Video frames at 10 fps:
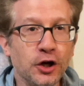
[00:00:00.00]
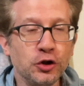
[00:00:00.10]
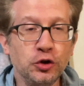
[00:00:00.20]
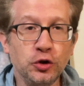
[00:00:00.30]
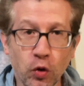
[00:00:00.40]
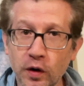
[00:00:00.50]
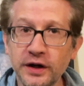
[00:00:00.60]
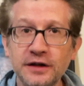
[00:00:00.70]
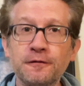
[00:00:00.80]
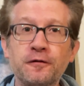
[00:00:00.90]
your
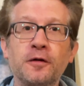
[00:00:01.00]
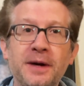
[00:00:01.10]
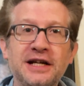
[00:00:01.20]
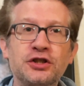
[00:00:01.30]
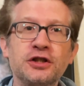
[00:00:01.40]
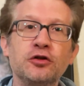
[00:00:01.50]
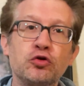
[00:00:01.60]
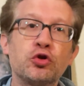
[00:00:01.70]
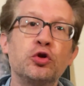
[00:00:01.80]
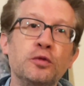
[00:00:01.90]
information
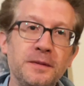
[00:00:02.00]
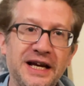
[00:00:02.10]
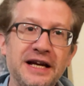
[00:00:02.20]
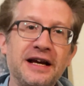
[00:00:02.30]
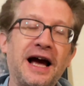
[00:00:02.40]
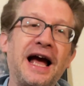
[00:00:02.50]
to me